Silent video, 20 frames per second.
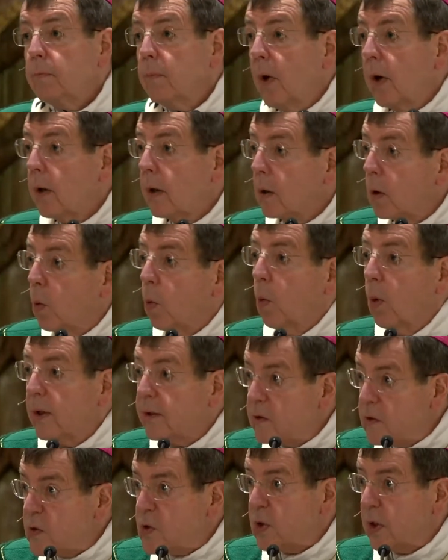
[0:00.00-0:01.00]
Mark
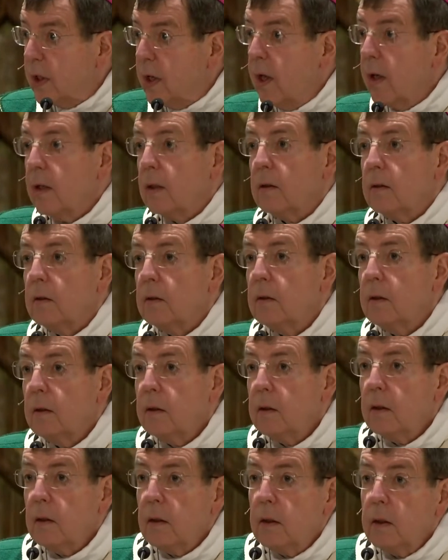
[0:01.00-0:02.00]
once again
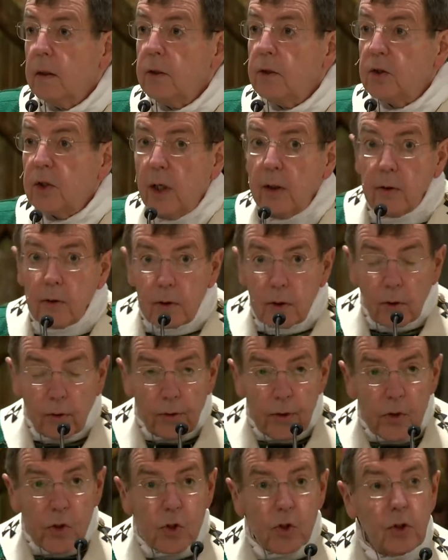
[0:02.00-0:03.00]
tell the
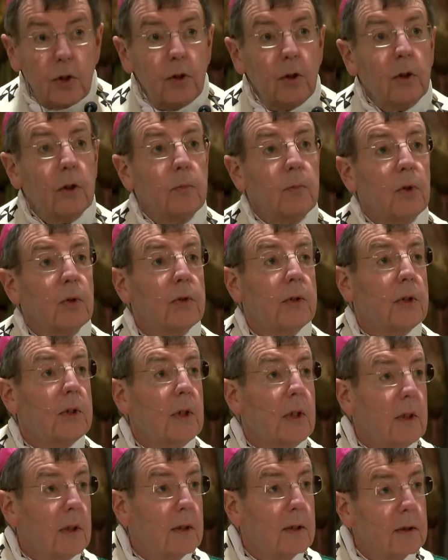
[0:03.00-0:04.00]
Christian
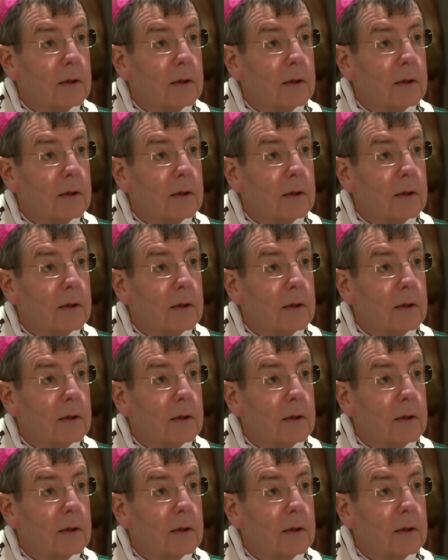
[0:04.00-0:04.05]
community